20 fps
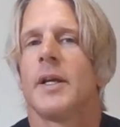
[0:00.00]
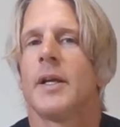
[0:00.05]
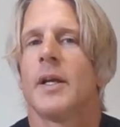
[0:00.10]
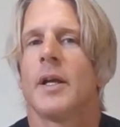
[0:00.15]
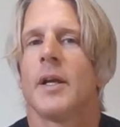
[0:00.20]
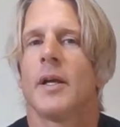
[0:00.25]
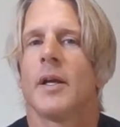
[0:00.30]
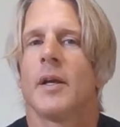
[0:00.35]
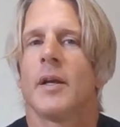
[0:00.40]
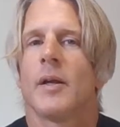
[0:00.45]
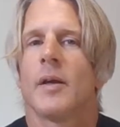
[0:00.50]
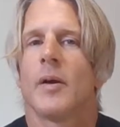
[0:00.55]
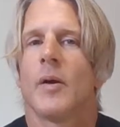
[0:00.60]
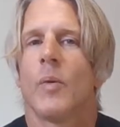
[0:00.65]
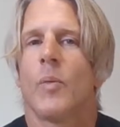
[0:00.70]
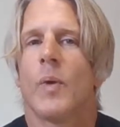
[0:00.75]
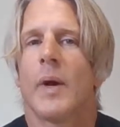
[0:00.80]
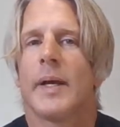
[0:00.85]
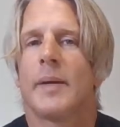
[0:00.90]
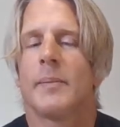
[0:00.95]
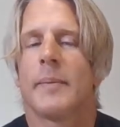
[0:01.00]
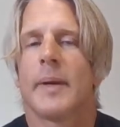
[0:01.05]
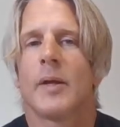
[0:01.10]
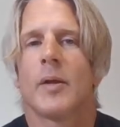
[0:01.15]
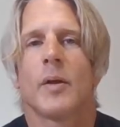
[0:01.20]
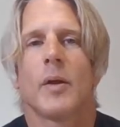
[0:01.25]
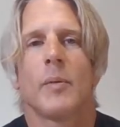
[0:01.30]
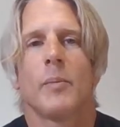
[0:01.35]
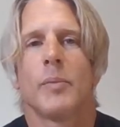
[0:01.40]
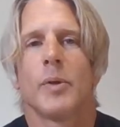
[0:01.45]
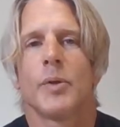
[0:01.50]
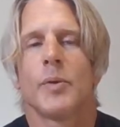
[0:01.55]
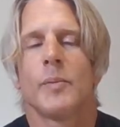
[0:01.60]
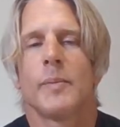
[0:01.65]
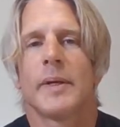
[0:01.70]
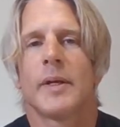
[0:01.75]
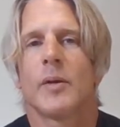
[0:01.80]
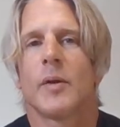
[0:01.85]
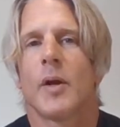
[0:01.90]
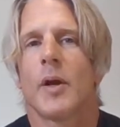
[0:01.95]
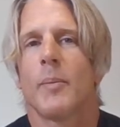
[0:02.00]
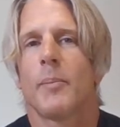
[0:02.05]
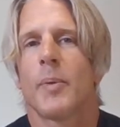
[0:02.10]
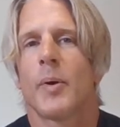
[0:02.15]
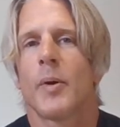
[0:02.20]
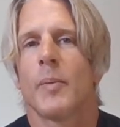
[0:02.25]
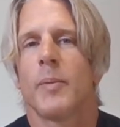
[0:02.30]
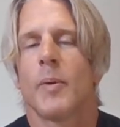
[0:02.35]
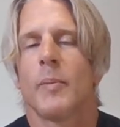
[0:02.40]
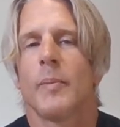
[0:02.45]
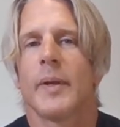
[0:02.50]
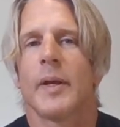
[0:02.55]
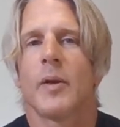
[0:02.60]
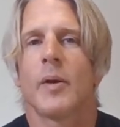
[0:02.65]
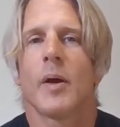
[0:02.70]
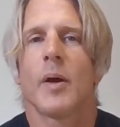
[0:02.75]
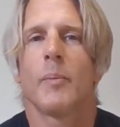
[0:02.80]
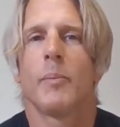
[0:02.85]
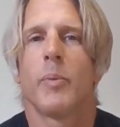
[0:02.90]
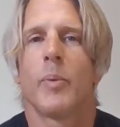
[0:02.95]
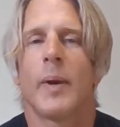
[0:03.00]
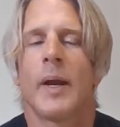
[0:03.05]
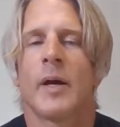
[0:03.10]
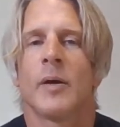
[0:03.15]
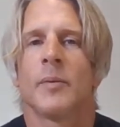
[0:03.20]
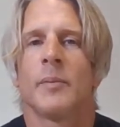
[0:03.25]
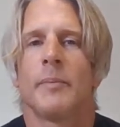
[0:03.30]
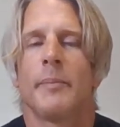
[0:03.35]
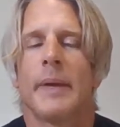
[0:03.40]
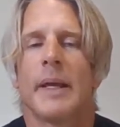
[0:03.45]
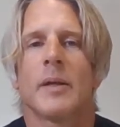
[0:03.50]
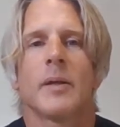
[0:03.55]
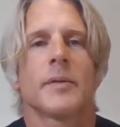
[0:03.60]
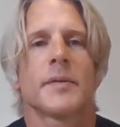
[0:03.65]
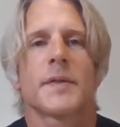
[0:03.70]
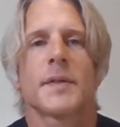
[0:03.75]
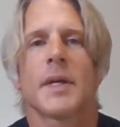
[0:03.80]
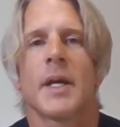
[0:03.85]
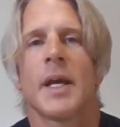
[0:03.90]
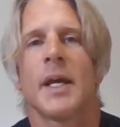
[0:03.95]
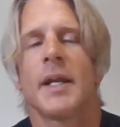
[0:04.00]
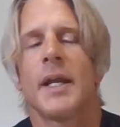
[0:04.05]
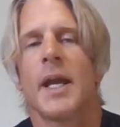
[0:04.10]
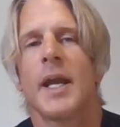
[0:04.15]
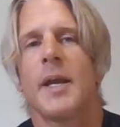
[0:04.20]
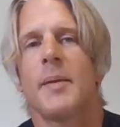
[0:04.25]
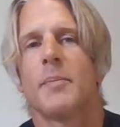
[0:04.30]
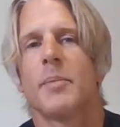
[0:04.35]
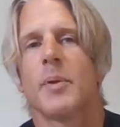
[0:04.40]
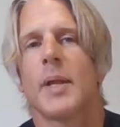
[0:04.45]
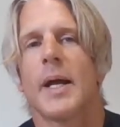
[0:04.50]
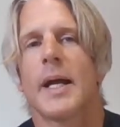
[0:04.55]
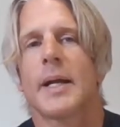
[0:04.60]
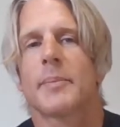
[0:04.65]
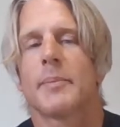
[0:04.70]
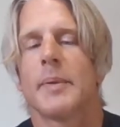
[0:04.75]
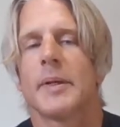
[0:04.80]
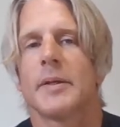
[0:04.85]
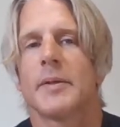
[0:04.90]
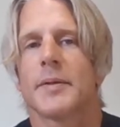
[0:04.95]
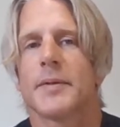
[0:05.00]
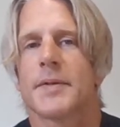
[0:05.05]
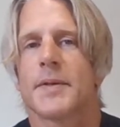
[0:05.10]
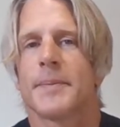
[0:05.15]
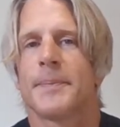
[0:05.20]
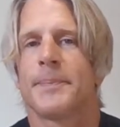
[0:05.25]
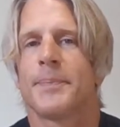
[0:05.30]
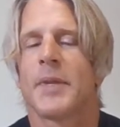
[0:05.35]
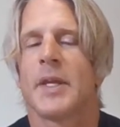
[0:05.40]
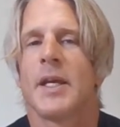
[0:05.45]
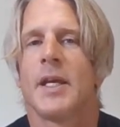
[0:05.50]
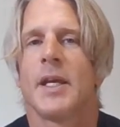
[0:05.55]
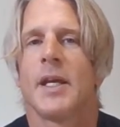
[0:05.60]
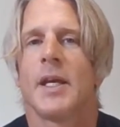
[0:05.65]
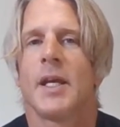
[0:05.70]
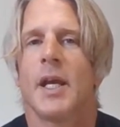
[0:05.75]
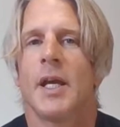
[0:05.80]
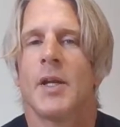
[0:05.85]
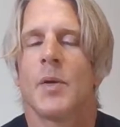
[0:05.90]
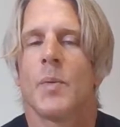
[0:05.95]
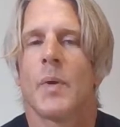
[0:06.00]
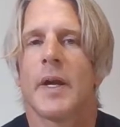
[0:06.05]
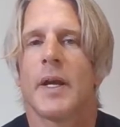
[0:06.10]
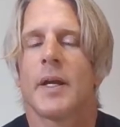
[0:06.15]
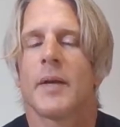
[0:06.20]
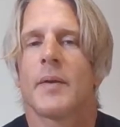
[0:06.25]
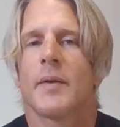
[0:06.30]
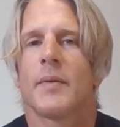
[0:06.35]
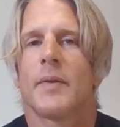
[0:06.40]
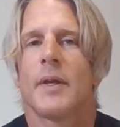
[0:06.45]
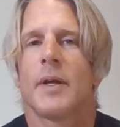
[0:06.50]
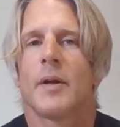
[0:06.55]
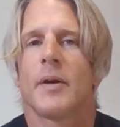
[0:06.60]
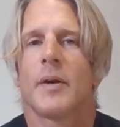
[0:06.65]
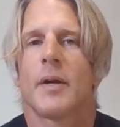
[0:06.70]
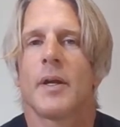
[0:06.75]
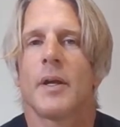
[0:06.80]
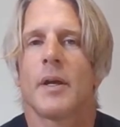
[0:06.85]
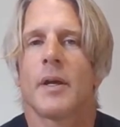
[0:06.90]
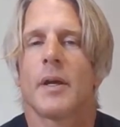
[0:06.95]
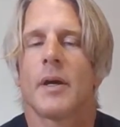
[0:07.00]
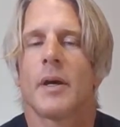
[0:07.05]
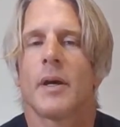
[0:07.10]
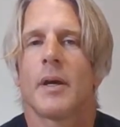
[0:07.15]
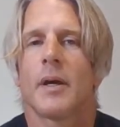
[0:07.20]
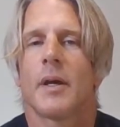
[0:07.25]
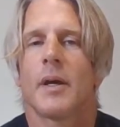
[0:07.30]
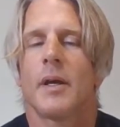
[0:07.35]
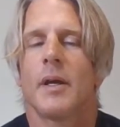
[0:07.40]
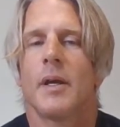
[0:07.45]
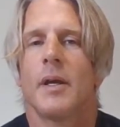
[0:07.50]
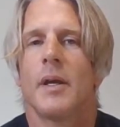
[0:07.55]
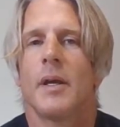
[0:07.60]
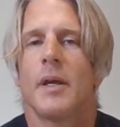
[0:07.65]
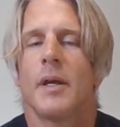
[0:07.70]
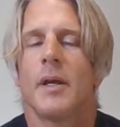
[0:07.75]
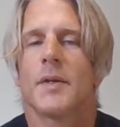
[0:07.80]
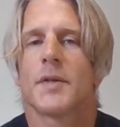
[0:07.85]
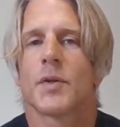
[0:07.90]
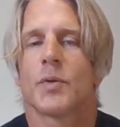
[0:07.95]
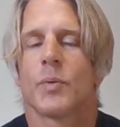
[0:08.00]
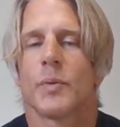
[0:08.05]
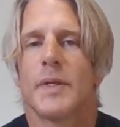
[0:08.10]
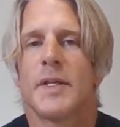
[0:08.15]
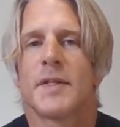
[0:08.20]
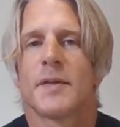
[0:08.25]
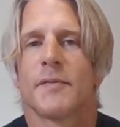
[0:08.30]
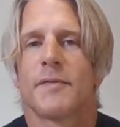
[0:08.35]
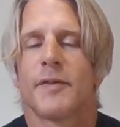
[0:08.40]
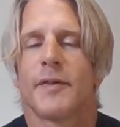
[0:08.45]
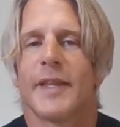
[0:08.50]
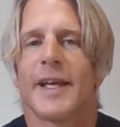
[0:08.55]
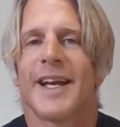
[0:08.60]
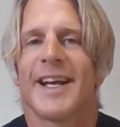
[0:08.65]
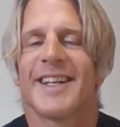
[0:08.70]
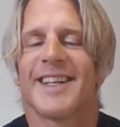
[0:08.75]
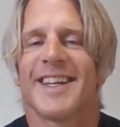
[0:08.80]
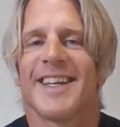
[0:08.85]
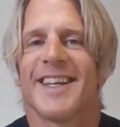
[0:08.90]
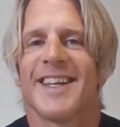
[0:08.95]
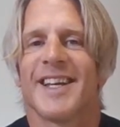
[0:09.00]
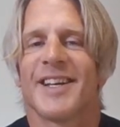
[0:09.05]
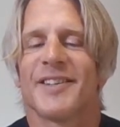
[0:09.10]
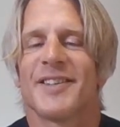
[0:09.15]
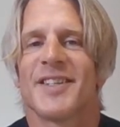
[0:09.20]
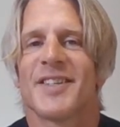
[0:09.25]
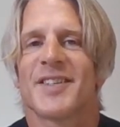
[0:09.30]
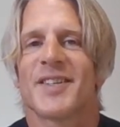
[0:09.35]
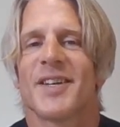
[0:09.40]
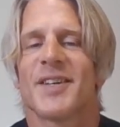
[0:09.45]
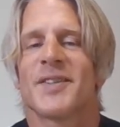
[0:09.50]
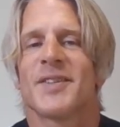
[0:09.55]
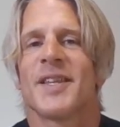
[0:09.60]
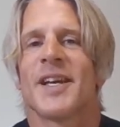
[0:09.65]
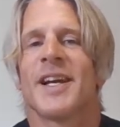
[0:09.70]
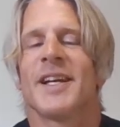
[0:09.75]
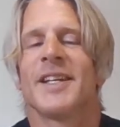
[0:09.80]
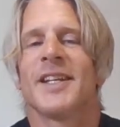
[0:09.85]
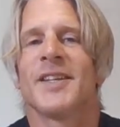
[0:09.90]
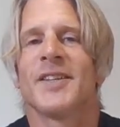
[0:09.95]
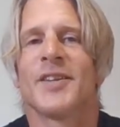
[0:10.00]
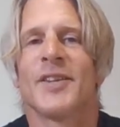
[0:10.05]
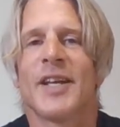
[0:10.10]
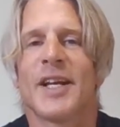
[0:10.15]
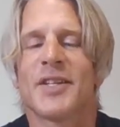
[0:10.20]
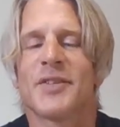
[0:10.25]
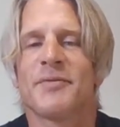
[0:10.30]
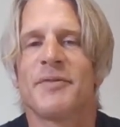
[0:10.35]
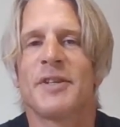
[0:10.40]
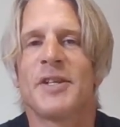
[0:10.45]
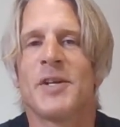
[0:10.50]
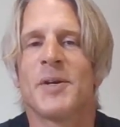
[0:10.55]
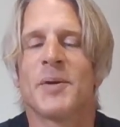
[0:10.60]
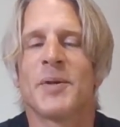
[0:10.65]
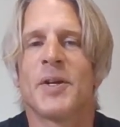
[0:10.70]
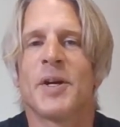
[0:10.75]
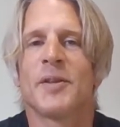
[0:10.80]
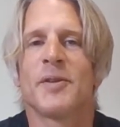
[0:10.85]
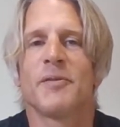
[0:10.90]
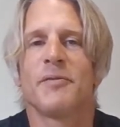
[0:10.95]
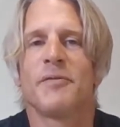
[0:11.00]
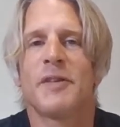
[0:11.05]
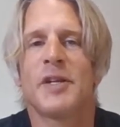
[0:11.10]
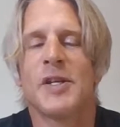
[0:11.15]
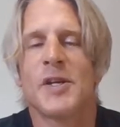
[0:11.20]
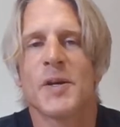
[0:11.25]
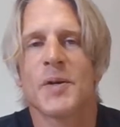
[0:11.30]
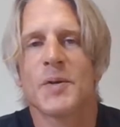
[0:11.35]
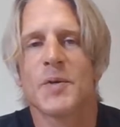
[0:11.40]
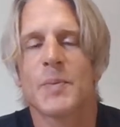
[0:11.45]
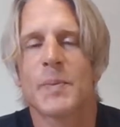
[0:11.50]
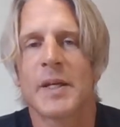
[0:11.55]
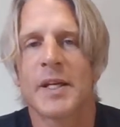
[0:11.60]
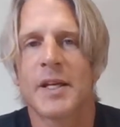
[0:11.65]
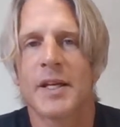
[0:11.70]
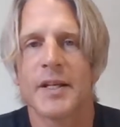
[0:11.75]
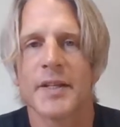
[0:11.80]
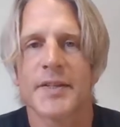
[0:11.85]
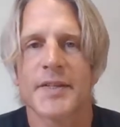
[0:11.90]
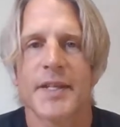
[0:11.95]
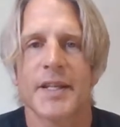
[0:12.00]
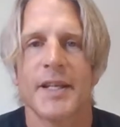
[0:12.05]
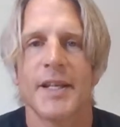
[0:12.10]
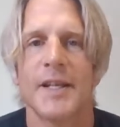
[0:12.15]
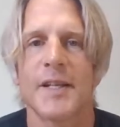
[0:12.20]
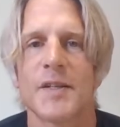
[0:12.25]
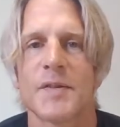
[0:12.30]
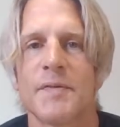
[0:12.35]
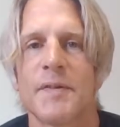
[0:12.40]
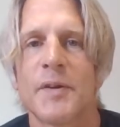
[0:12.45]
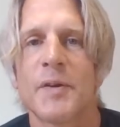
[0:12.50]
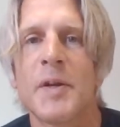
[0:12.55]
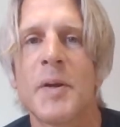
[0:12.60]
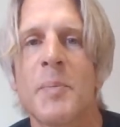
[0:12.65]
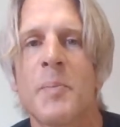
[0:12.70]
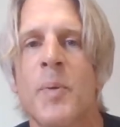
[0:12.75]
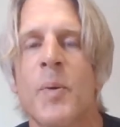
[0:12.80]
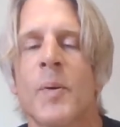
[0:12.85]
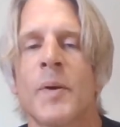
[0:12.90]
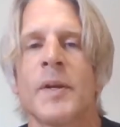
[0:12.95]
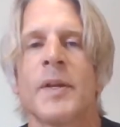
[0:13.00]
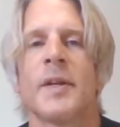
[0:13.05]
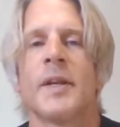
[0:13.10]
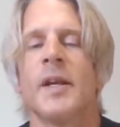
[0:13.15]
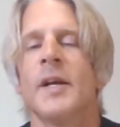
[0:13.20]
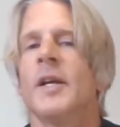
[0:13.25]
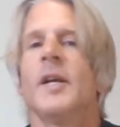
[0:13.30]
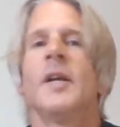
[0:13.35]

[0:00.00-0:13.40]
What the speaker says: A white belt, a blue belt, a purple belt, a brown belt, and a black belt. Anyway, there is a reason for that, and I discussed that in the last video and other videos, because it is very important